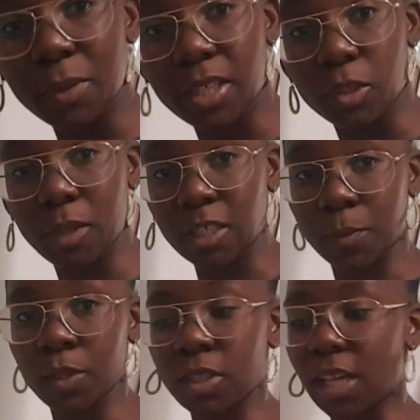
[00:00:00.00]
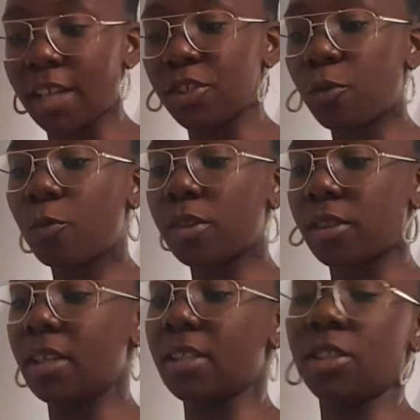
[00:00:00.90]
do it this way is because I don't
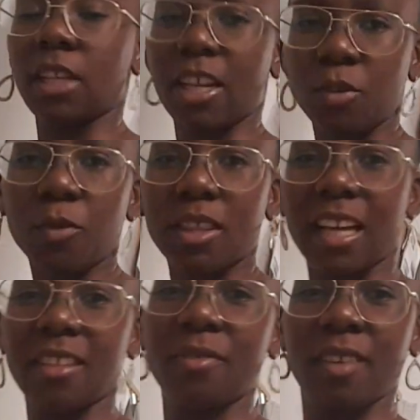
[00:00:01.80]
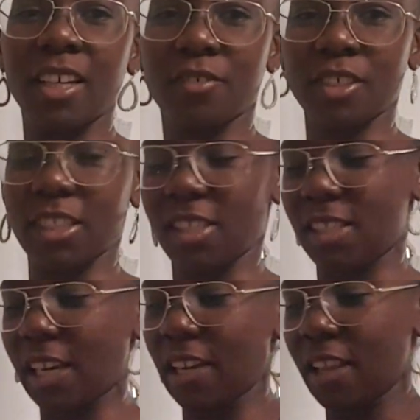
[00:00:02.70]
want like the flavoring to
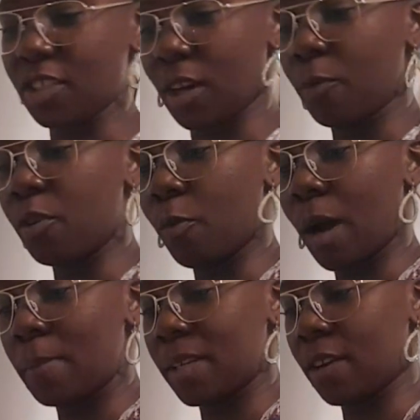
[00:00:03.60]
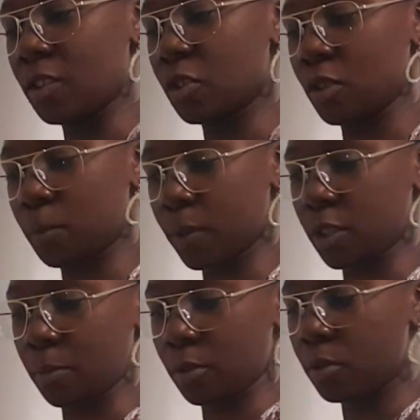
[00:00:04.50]
stick in there, so I want to wipe it down as soon as
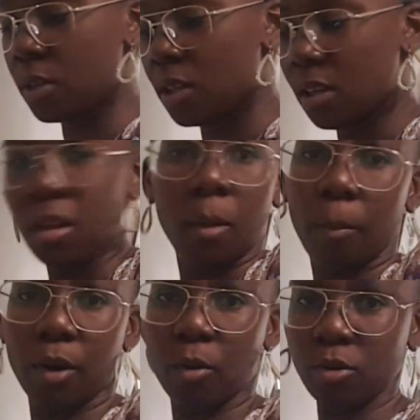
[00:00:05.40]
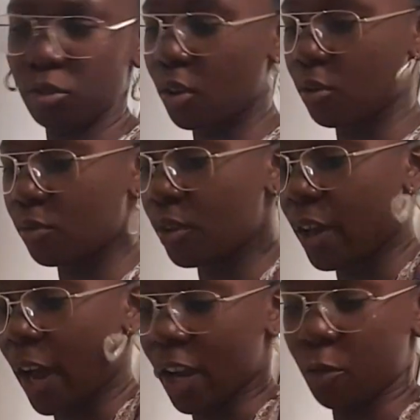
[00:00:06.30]
possible. But also,
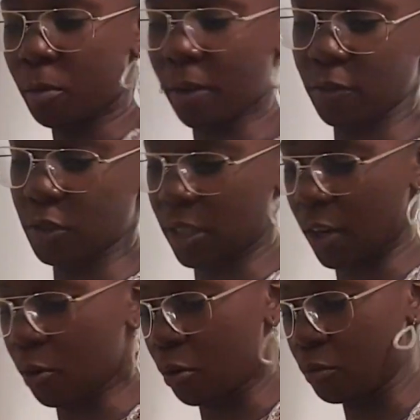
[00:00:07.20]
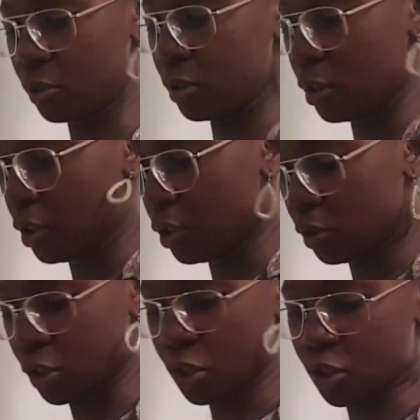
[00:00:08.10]
I don't want my food to get cold.
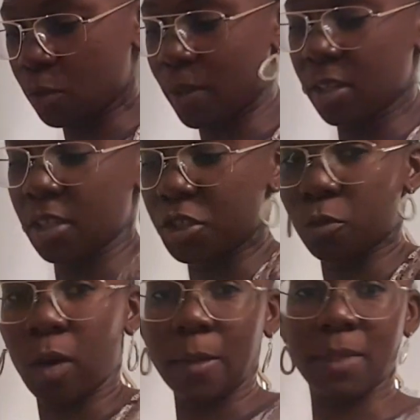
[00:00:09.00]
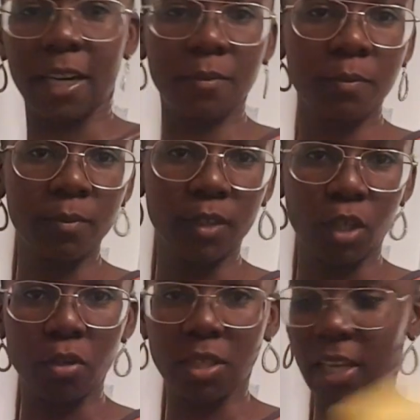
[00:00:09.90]
So it's just going to be an initial wipe down
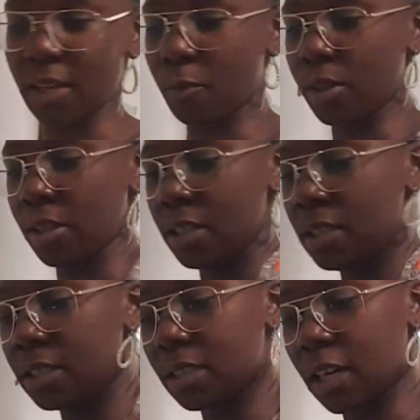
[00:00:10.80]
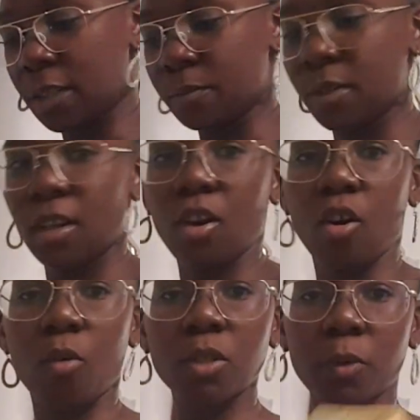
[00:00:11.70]
using like one of these.
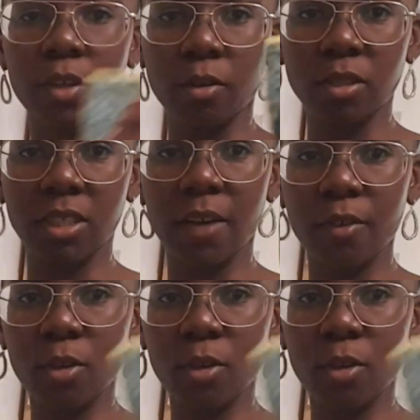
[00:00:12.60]
Always worth noting,